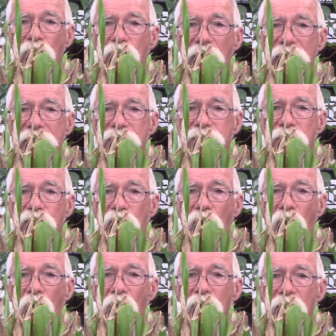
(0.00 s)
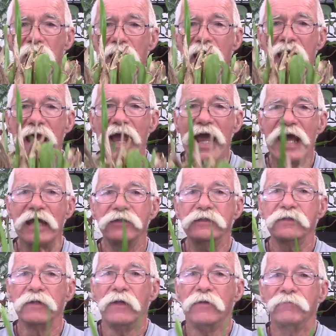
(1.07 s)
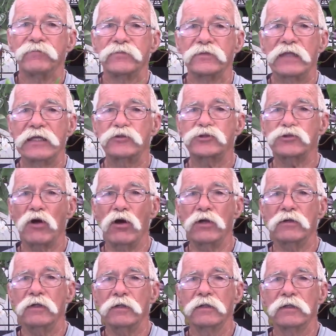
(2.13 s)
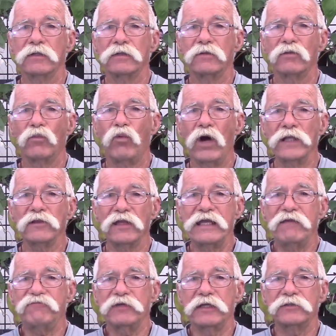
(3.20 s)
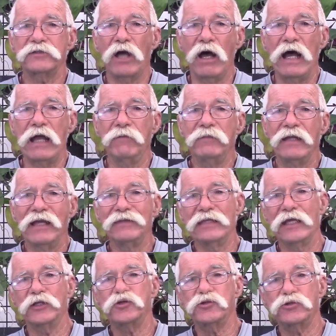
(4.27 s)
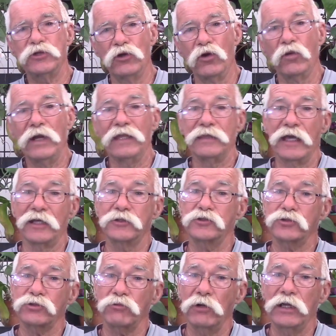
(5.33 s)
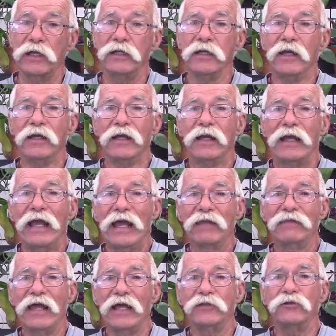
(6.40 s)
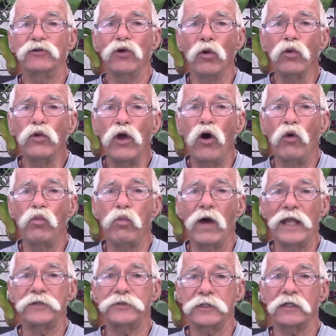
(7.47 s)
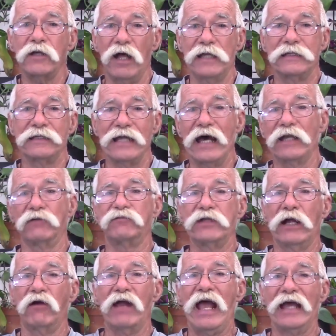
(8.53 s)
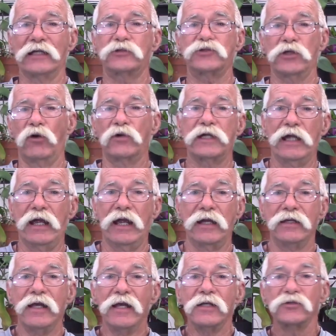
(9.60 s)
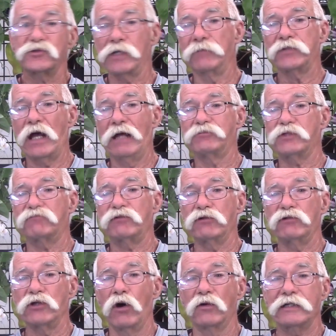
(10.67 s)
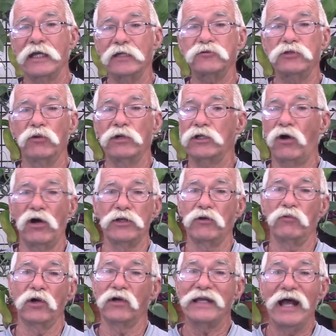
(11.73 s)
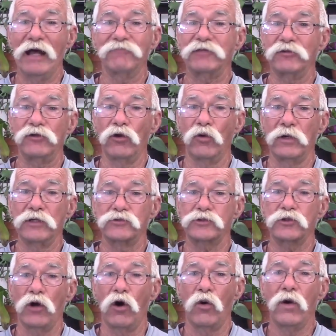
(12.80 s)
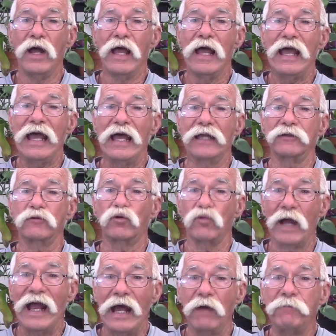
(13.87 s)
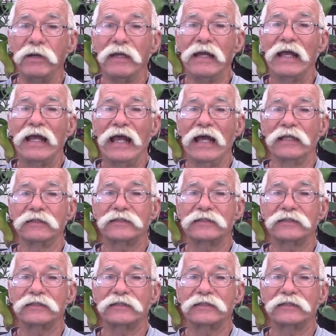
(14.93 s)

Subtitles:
ready to go. And they start one leaf at a time, and then it's two, and then it's three, and then you'll know when to cut it out of there, and it's okay. Sometimes if you don't get to it, all you really have to do is go and grab and